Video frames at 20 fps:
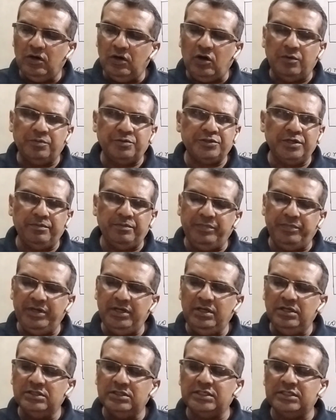Option
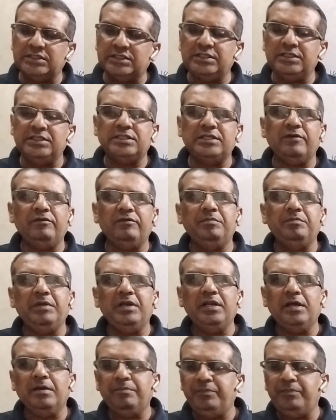B, 67
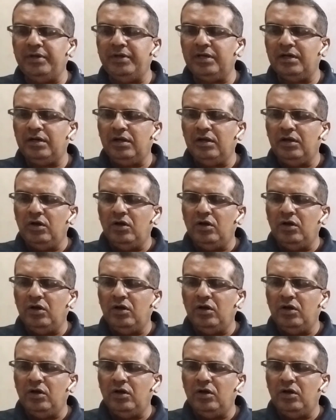milliampere.